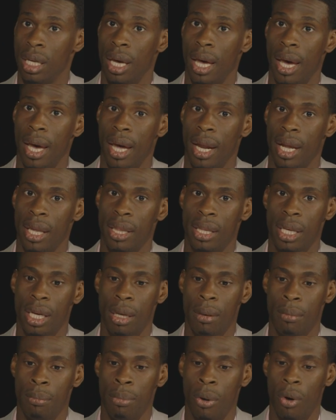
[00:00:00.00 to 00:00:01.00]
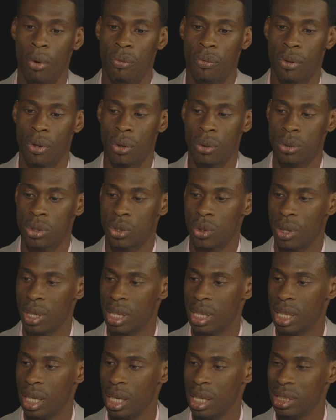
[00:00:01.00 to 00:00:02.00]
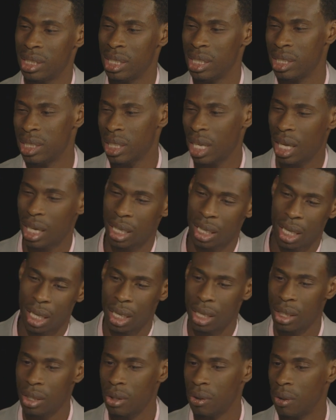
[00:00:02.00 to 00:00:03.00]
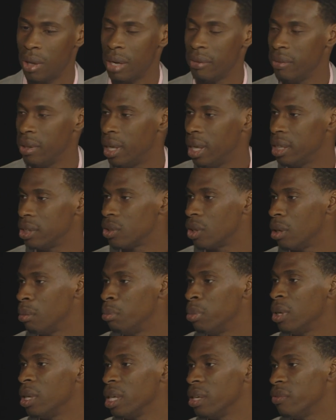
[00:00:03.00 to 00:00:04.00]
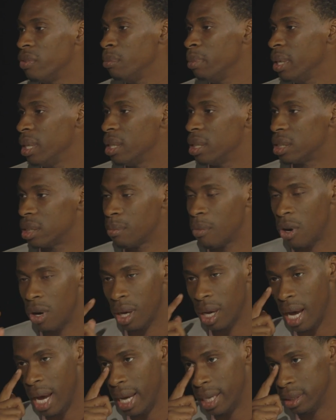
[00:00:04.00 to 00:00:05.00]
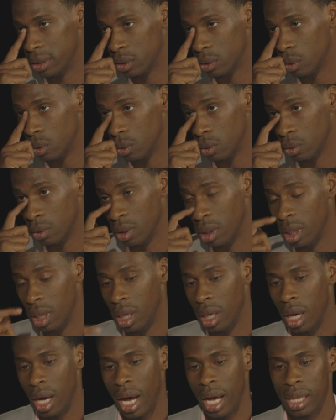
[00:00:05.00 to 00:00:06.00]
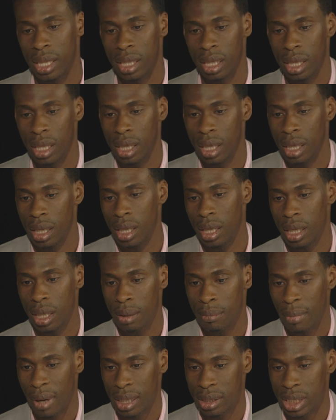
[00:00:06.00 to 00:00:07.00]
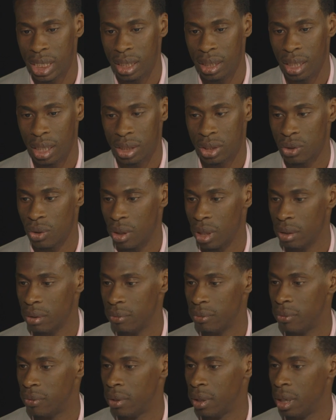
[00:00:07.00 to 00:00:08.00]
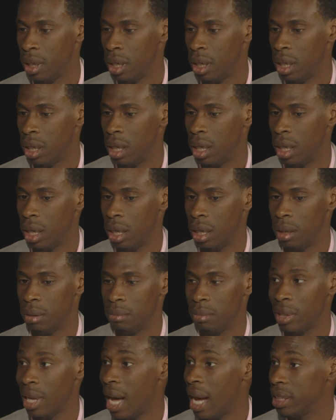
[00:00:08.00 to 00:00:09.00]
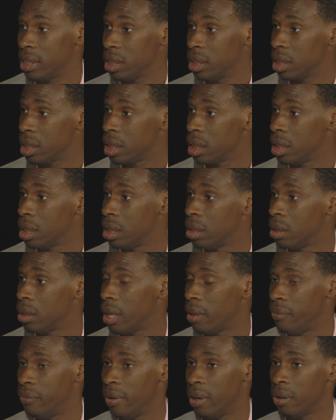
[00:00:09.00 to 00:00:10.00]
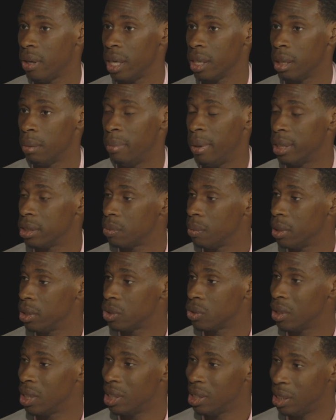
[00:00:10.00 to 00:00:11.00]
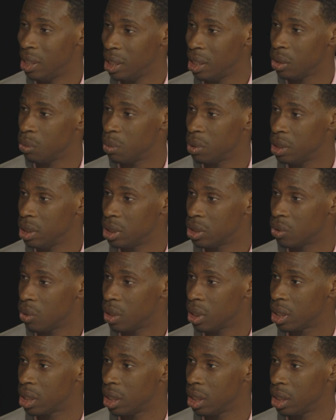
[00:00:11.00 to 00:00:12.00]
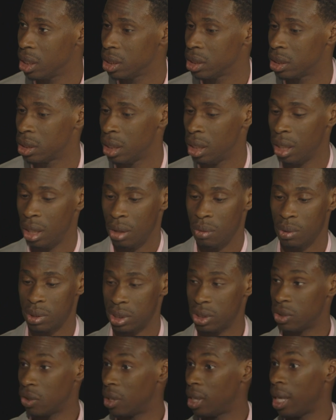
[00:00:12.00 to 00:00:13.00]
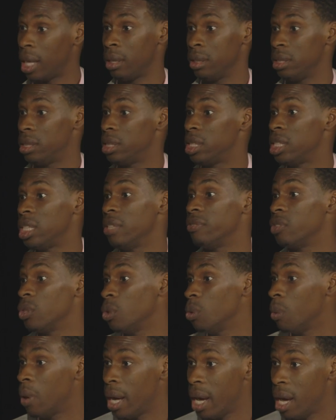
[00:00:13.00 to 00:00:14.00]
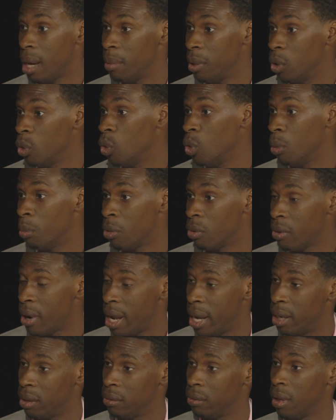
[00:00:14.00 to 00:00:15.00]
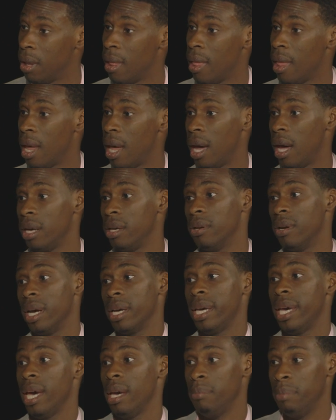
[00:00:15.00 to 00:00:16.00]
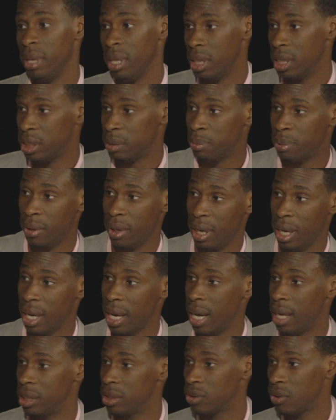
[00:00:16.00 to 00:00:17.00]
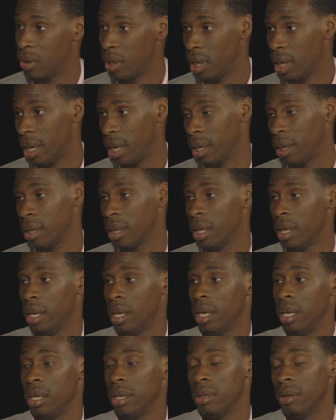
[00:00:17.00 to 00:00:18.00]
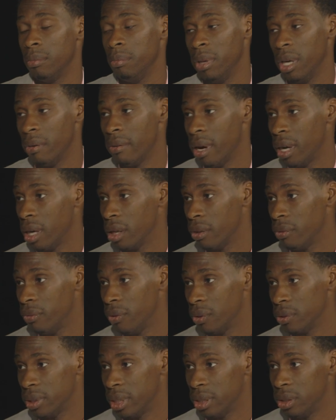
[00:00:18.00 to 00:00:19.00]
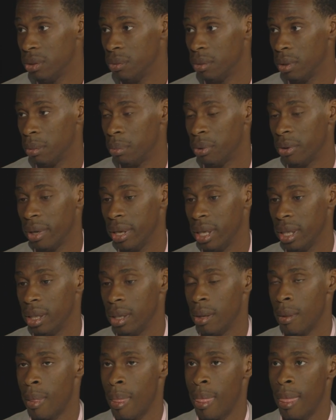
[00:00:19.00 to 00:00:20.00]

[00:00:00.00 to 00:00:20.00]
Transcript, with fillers: And I think both of those sort of things, and just like, you know, everyday sort of bullying for being the smart guy in school, I think in my teenage sort of um, logic, I felt like the best way to sort of deal with these sort of things was to sort of like shift who I am and who I'm around. You know, I can't be this prayer. I gotta sort of like, you know, be around other folks that's doing the praying.